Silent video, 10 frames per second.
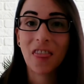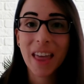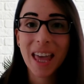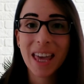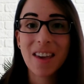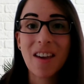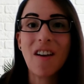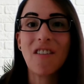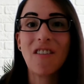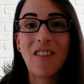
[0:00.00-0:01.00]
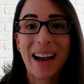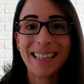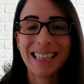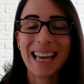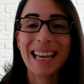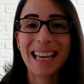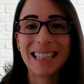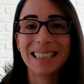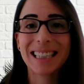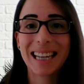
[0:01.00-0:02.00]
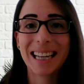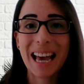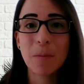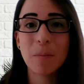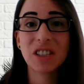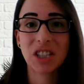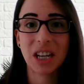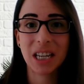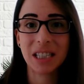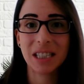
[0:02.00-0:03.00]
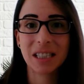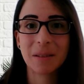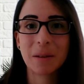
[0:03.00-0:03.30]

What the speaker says: They fight against climate change,